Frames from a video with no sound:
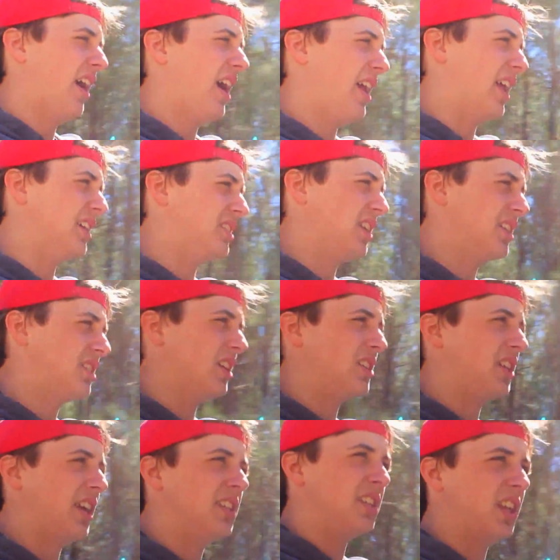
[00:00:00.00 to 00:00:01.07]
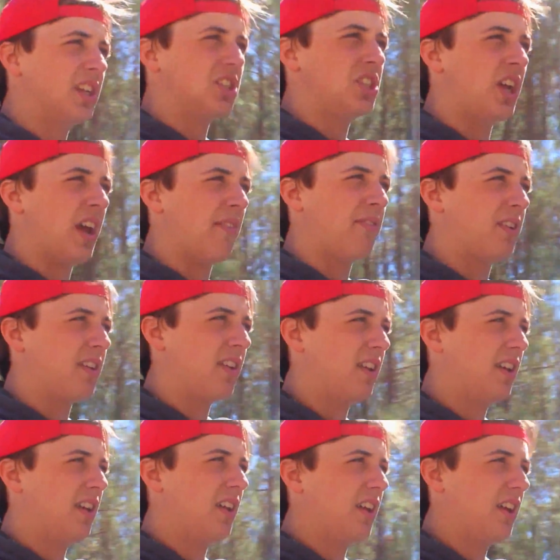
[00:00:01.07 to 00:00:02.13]
and it's just easy to shift,
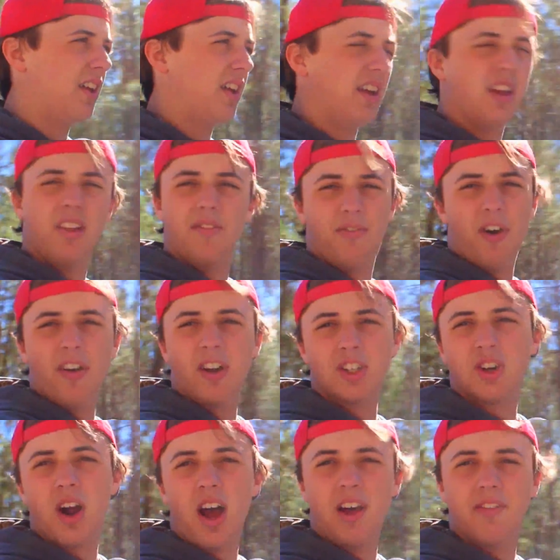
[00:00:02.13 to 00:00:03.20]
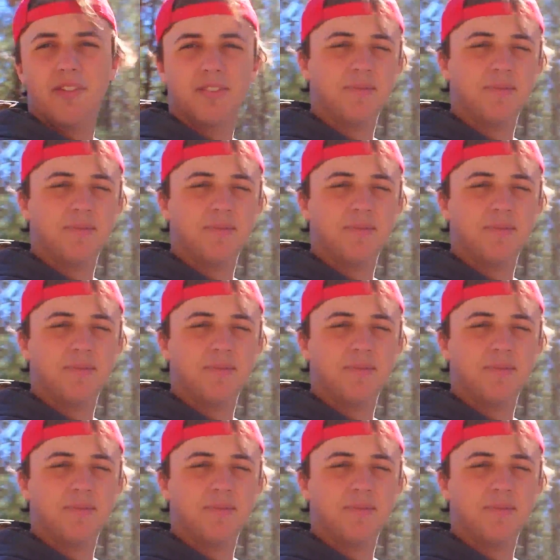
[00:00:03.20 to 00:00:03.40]
fun to drive.